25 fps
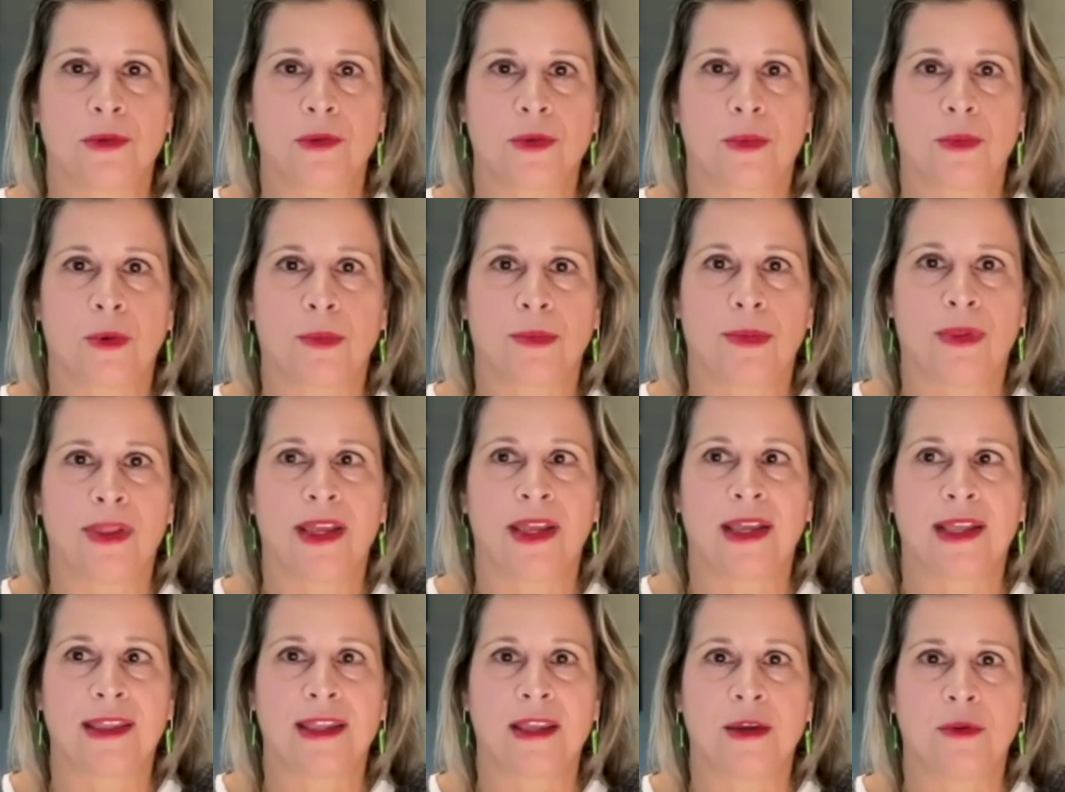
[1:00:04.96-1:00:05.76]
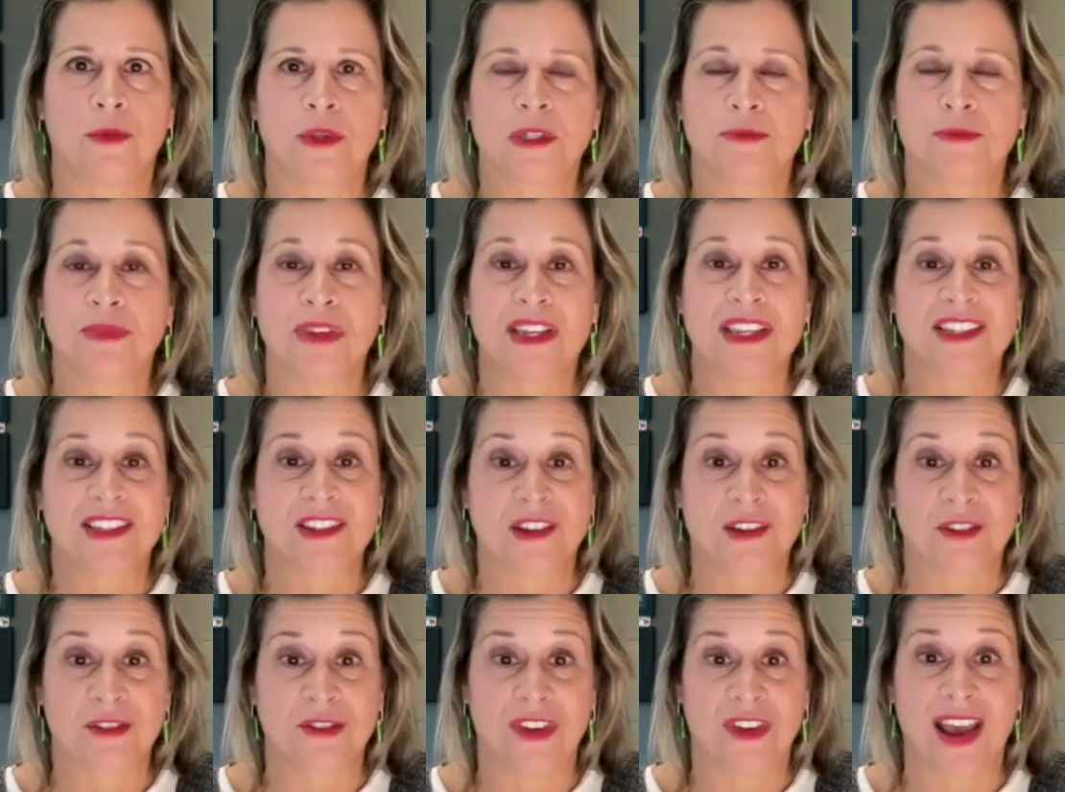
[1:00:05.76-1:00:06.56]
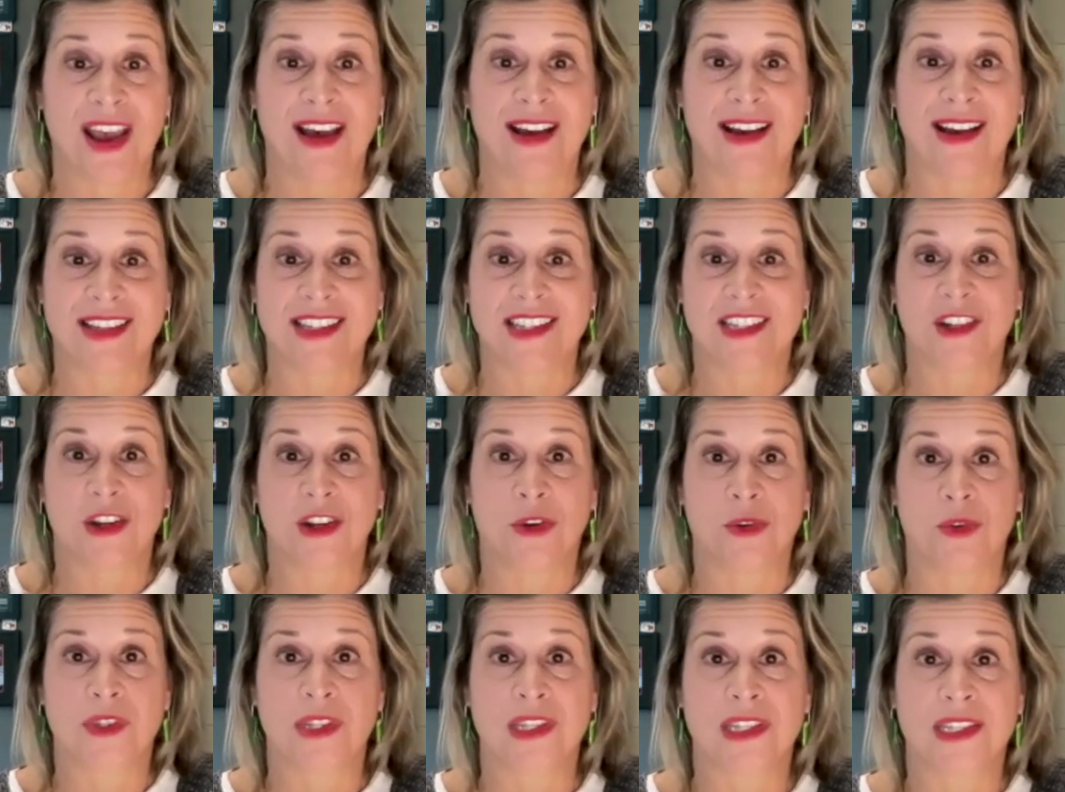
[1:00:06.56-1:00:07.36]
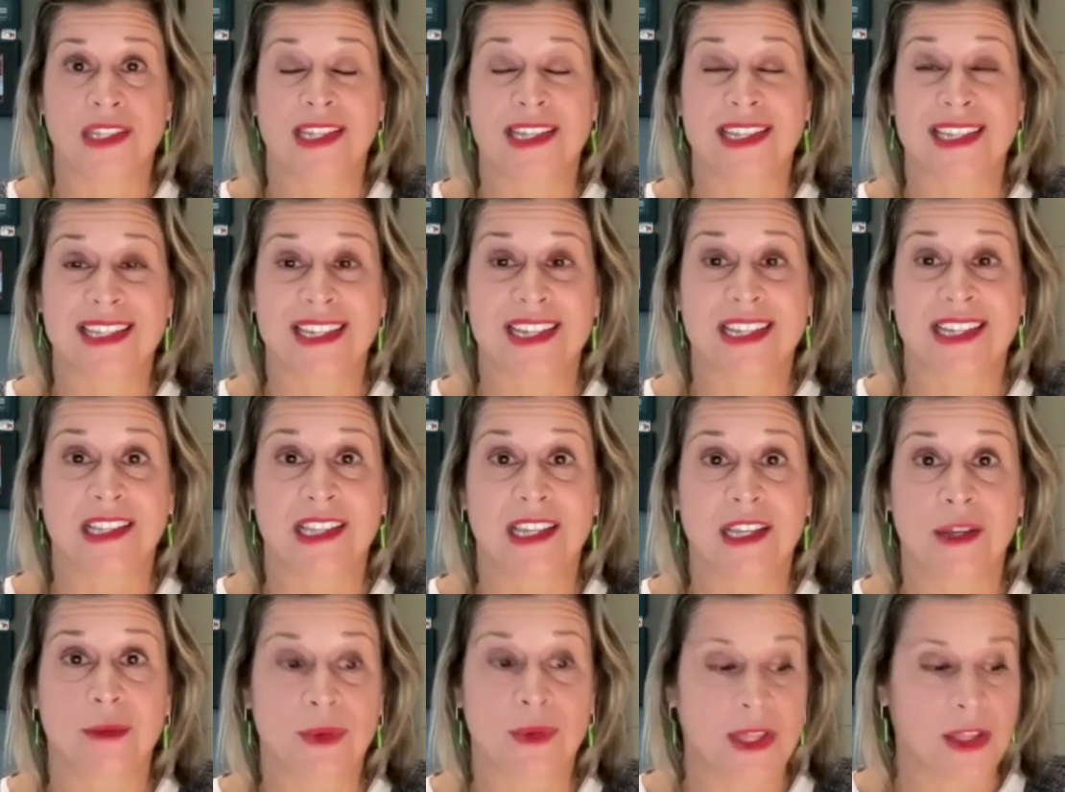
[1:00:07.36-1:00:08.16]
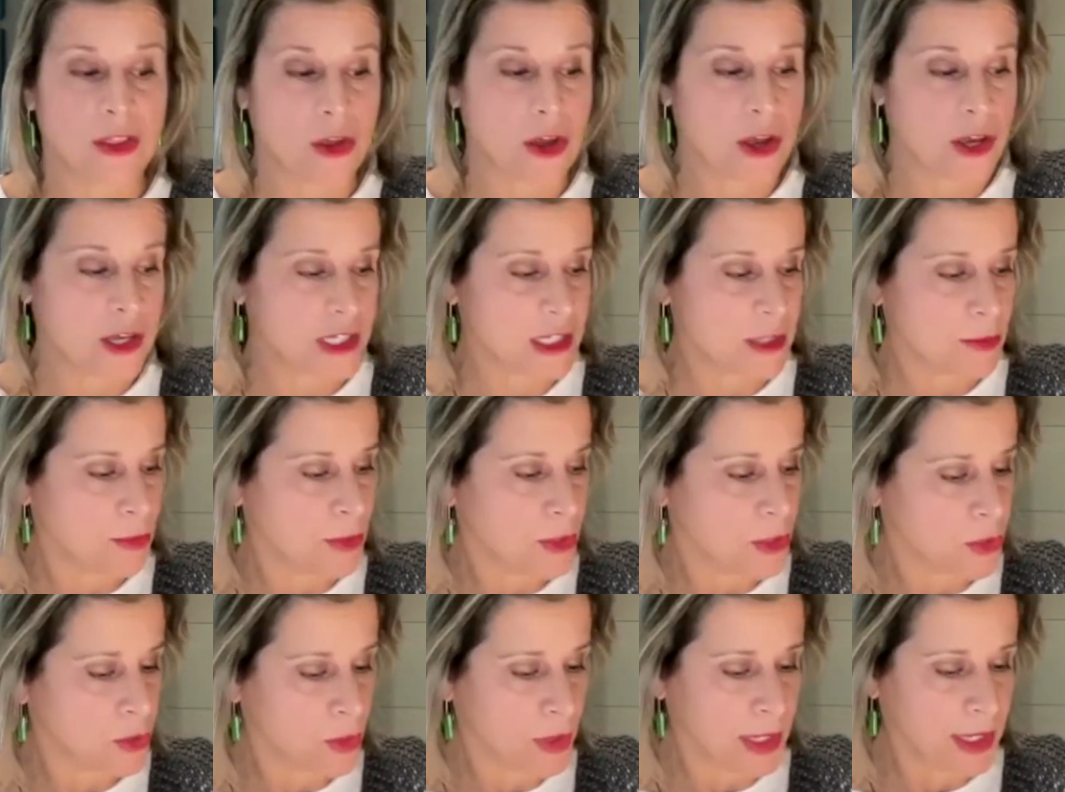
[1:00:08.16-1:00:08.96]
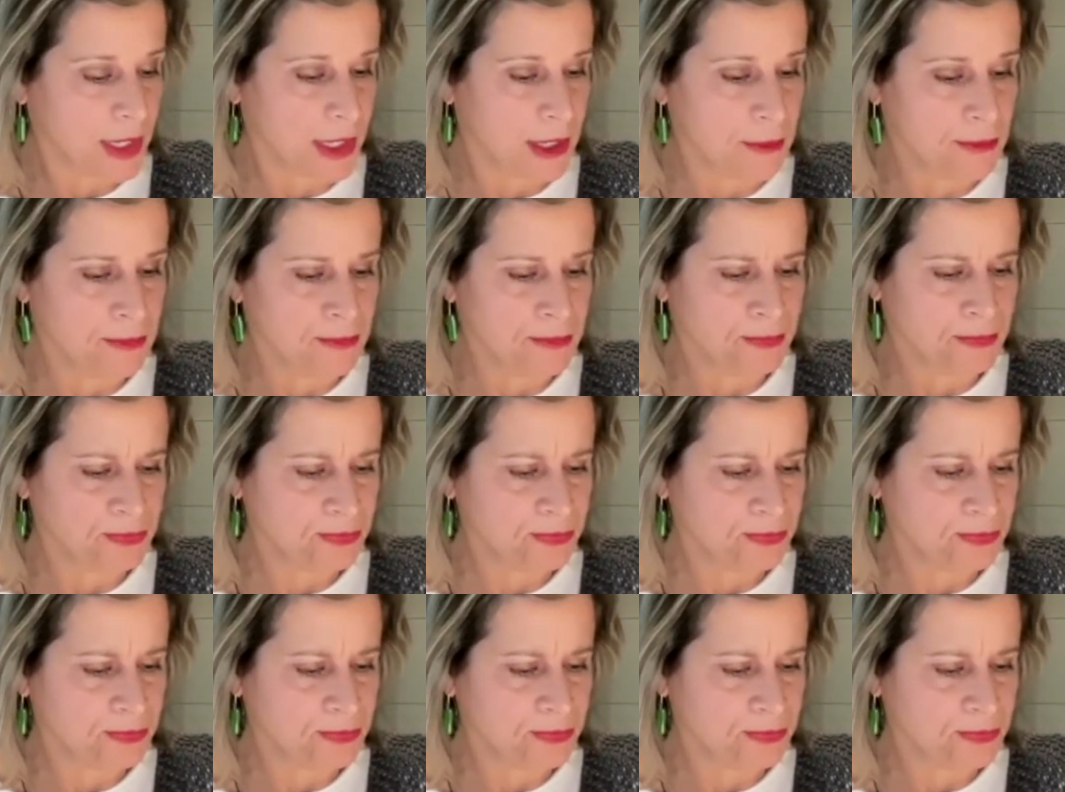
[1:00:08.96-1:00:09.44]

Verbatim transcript: swimmer plan that was based on facts you know statistically we lost between